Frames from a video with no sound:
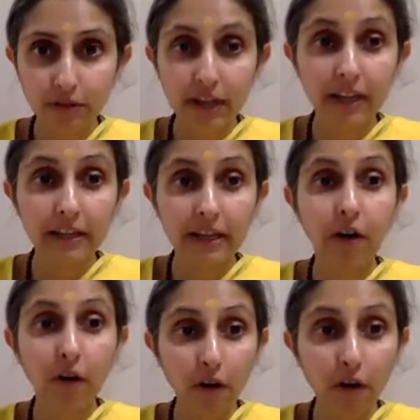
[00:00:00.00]

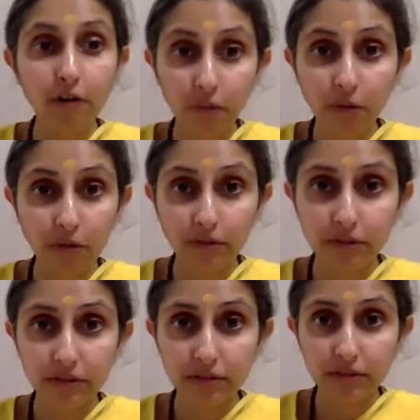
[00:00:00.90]
They're all gold.
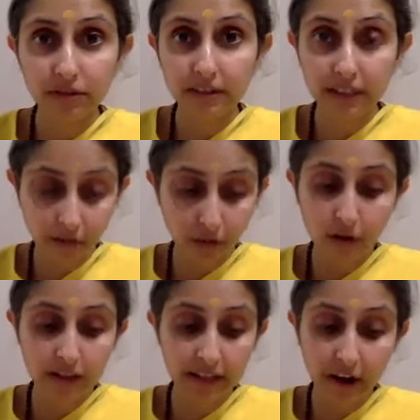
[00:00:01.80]
That's
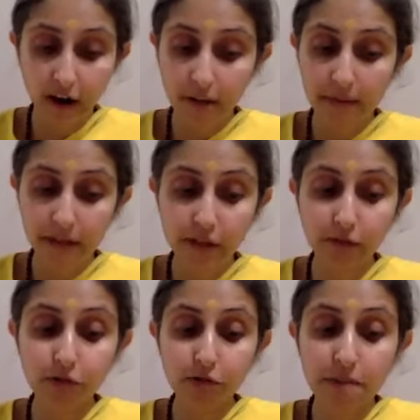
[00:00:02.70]
all they are, because
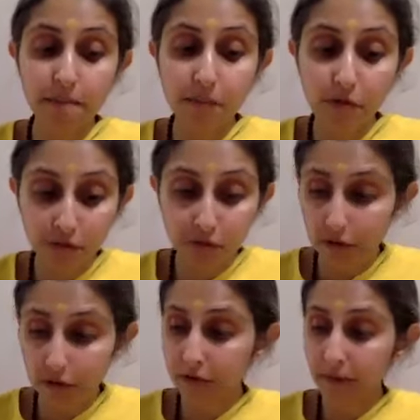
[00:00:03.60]
if you remove
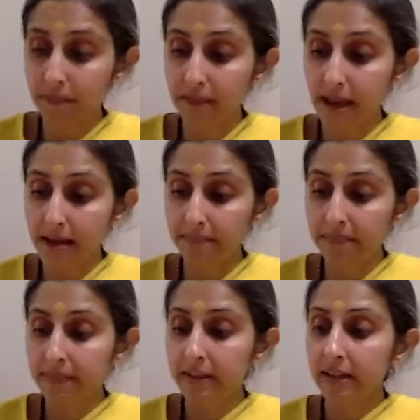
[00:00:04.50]
gold from
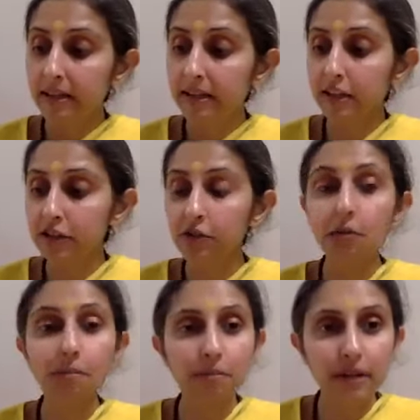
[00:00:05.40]
them, there's
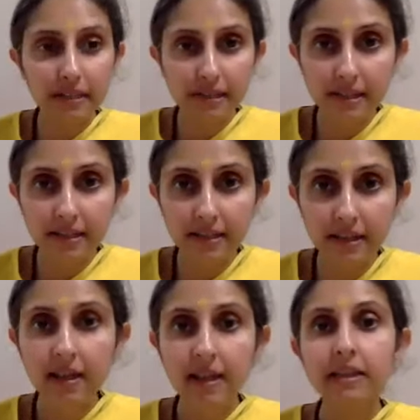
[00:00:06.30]
no bracelet,
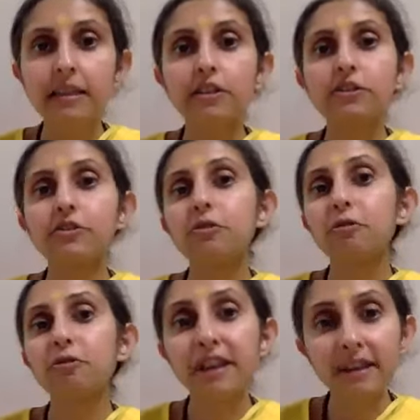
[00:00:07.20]
there's no
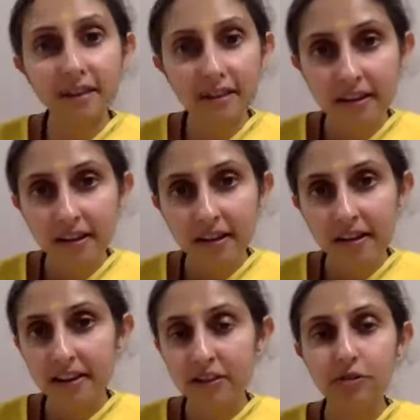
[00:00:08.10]
ring,
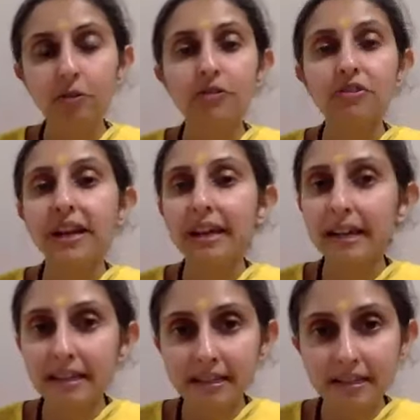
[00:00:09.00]
there's no
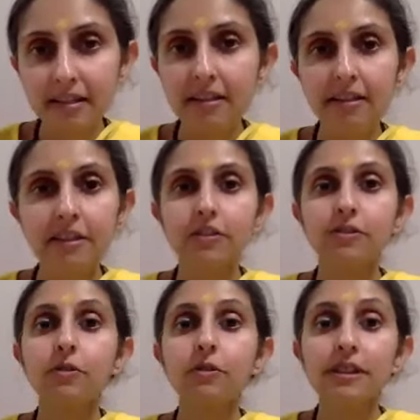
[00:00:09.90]
necklace, there's
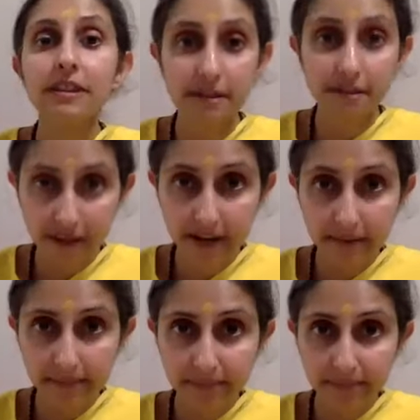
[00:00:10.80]
no earring.